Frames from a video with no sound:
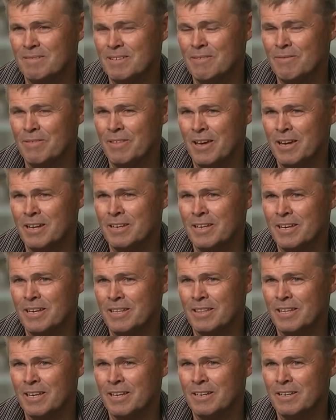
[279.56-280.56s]
If they
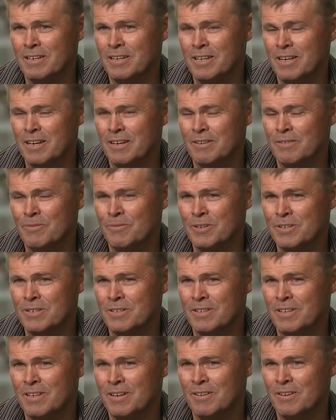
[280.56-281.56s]
take that debt,
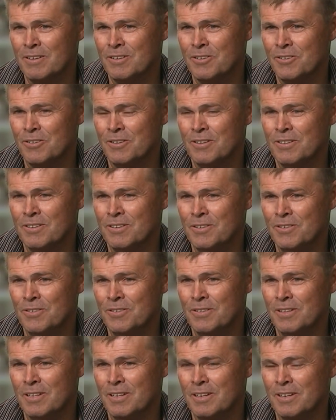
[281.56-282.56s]
which they're entitled to
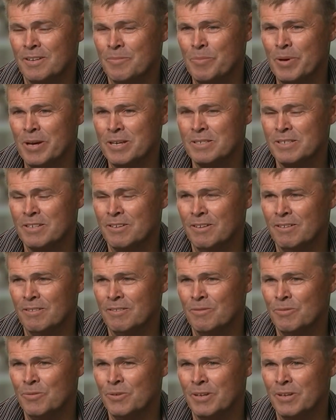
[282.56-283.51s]
do, then basically I'll,